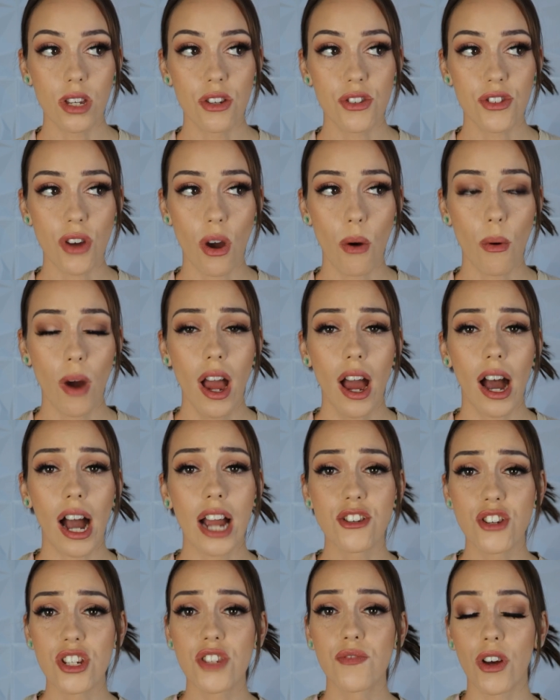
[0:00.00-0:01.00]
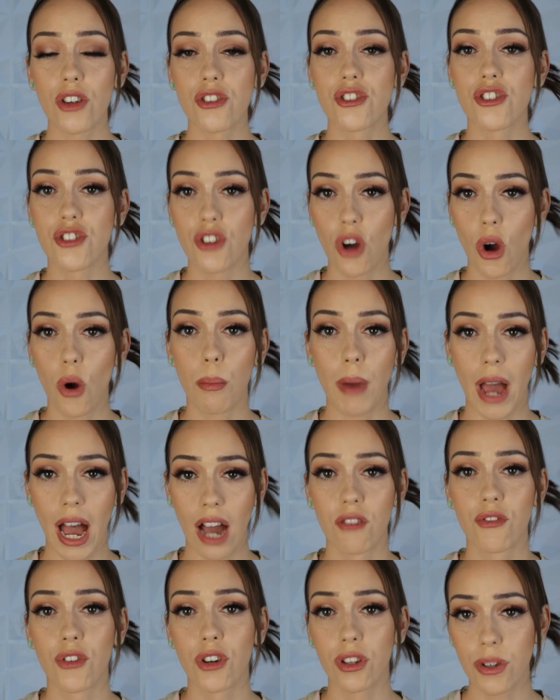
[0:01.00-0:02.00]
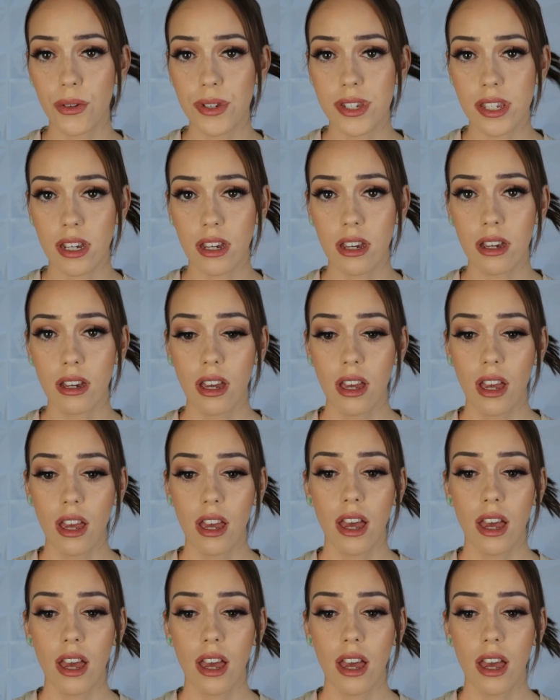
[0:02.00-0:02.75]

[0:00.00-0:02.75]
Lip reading: So I just felt so bad for Lucy.